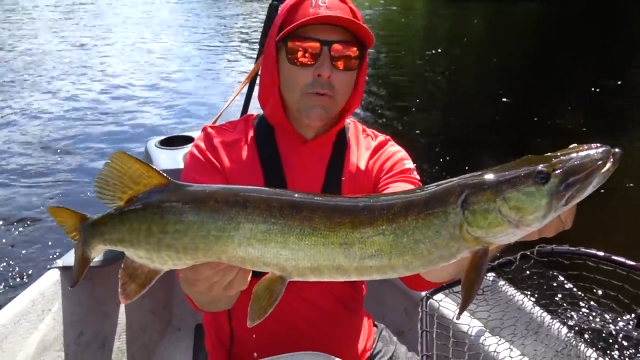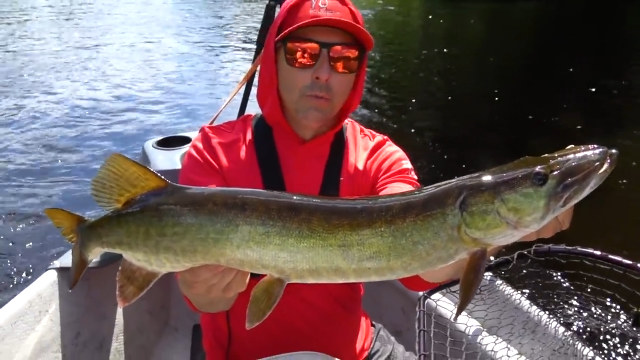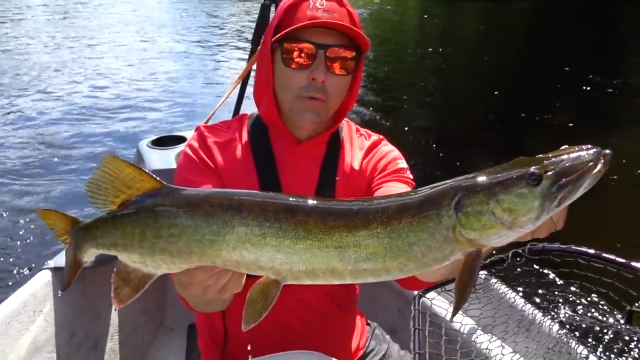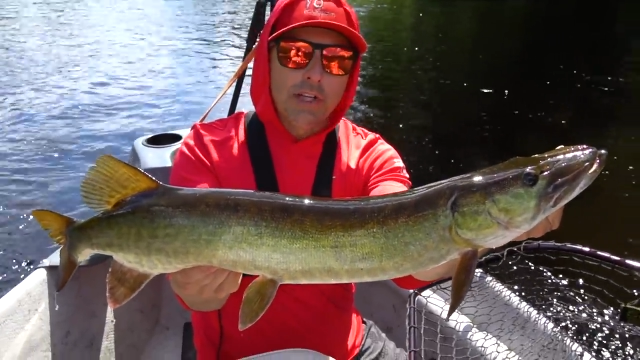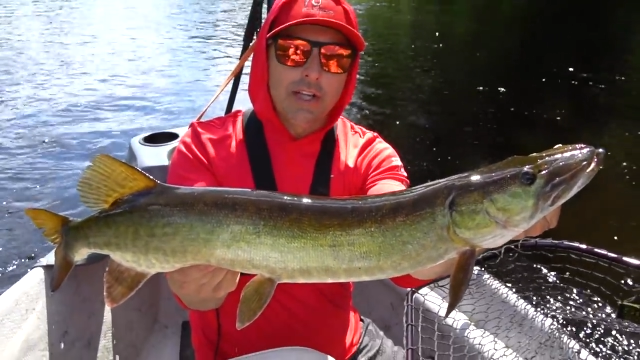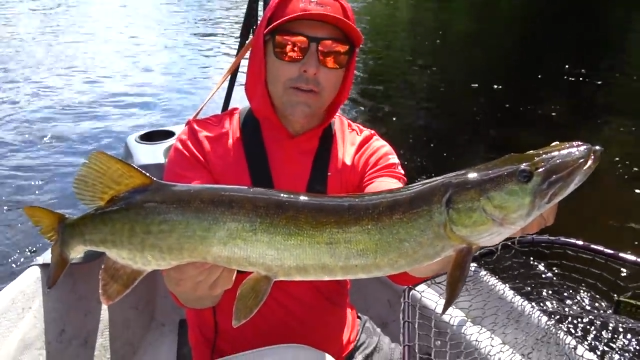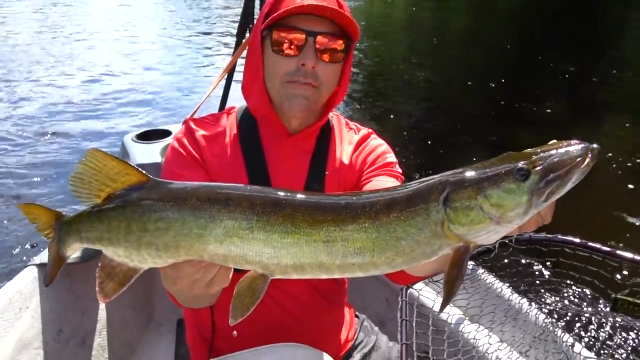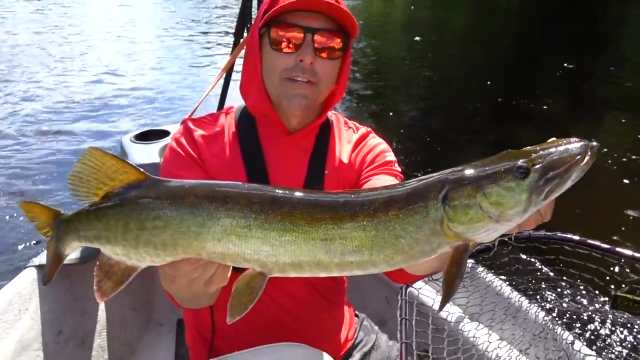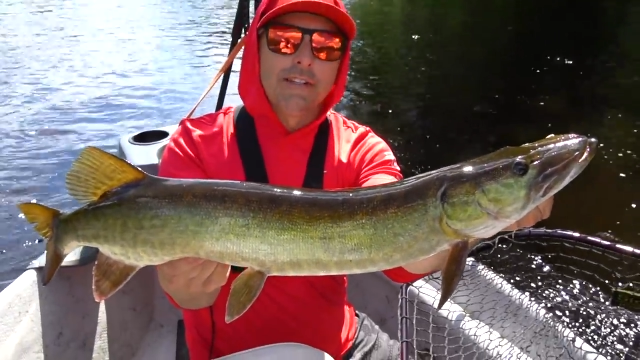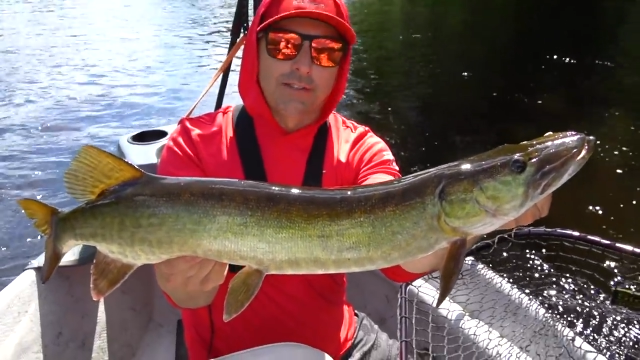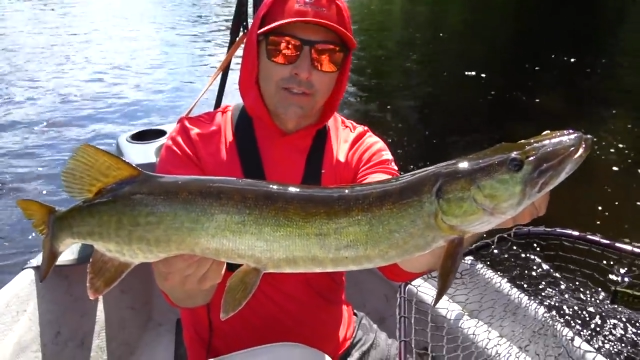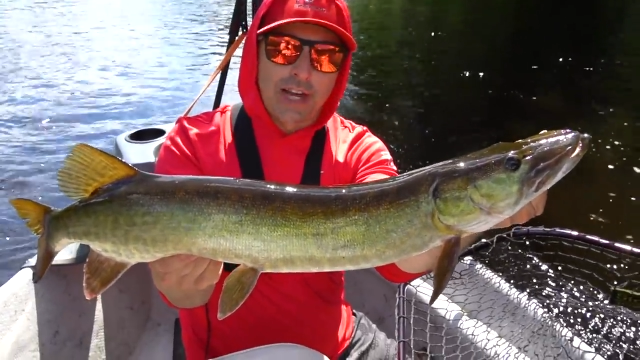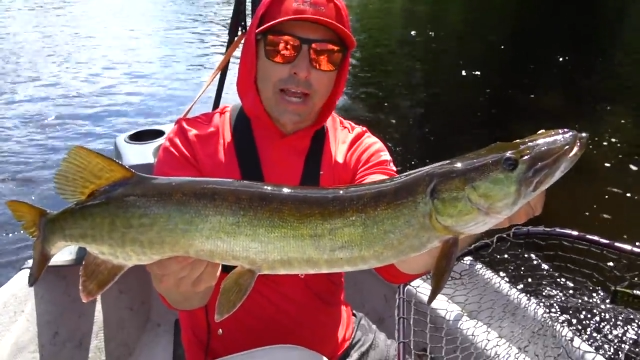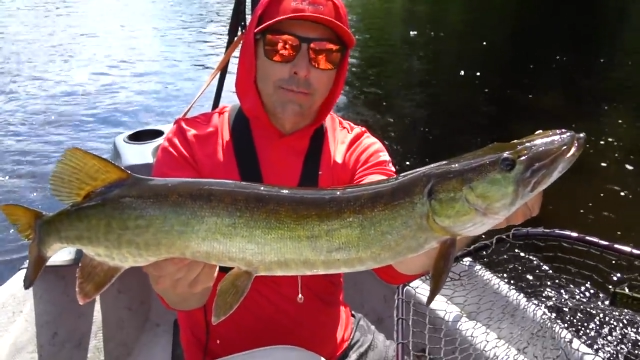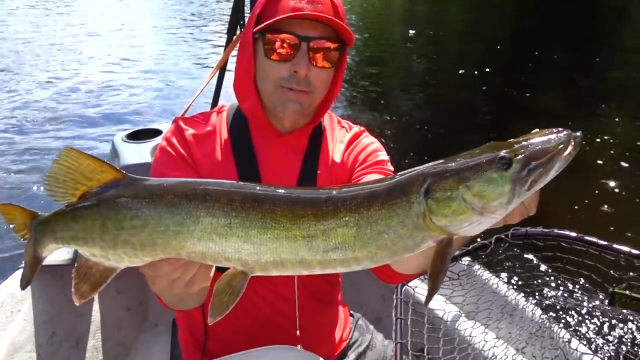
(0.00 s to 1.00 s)
We have
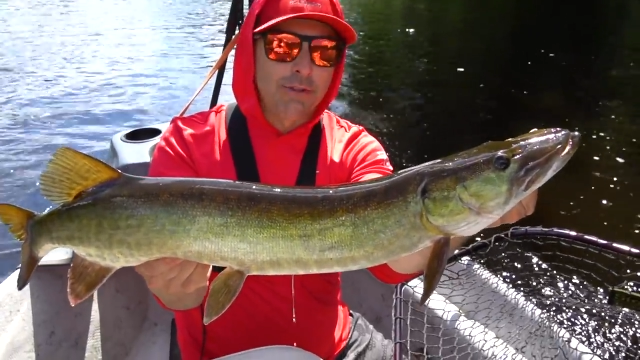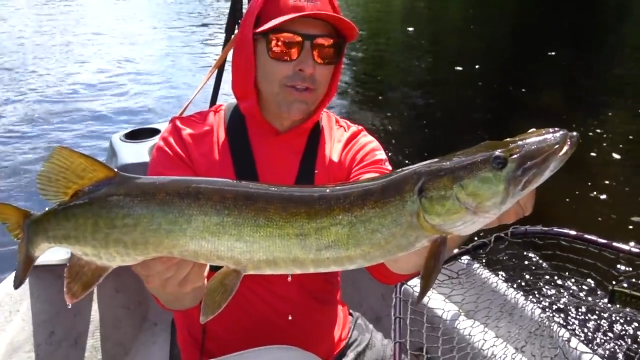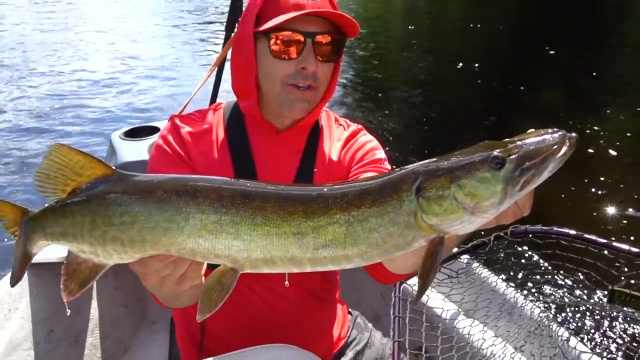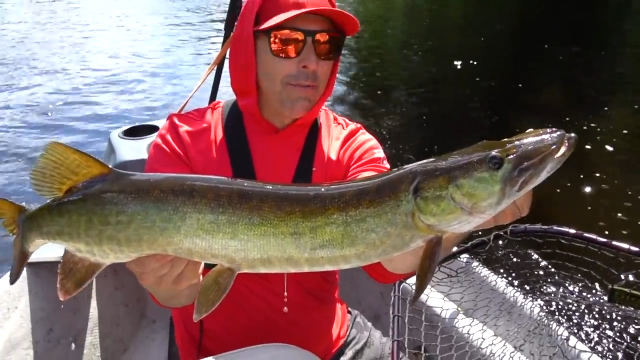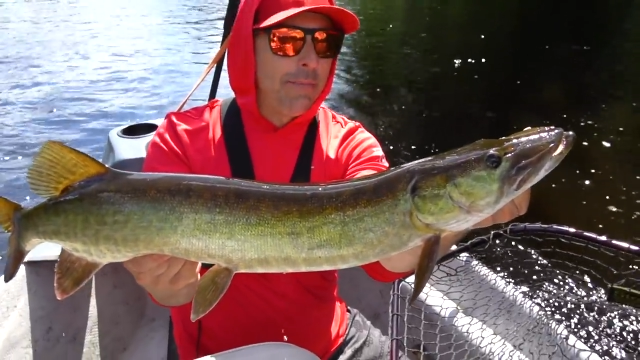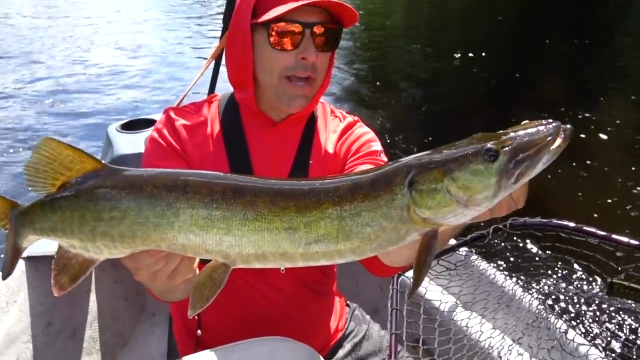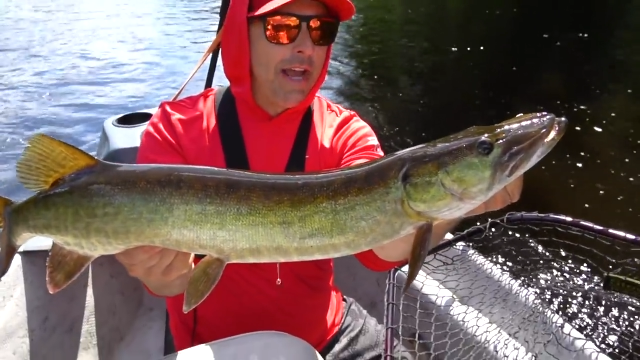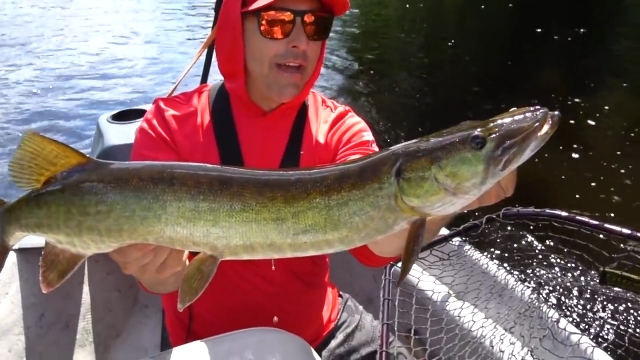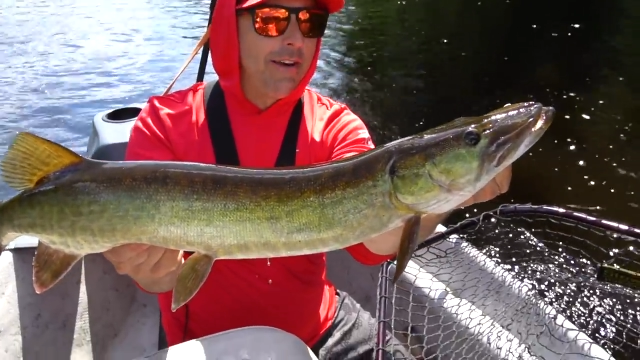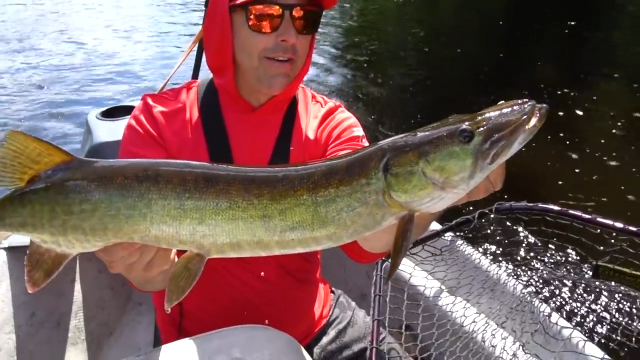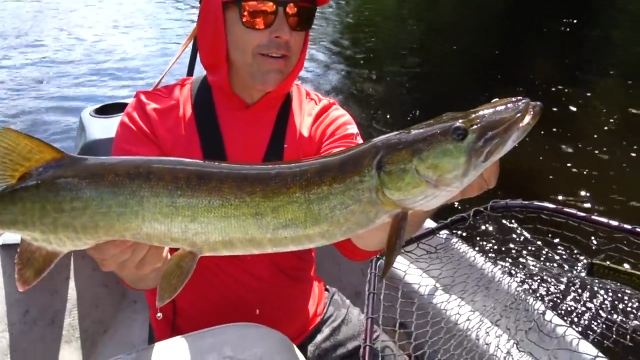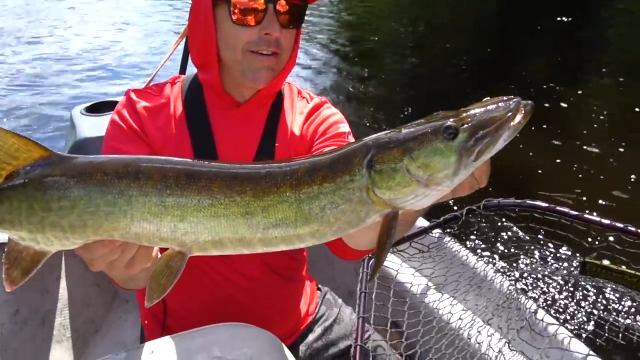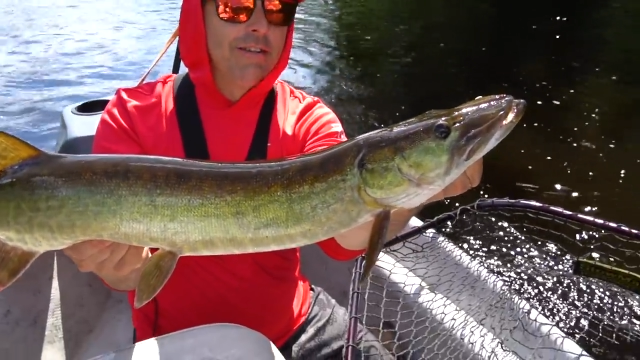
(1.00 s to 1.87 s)
established a pattern.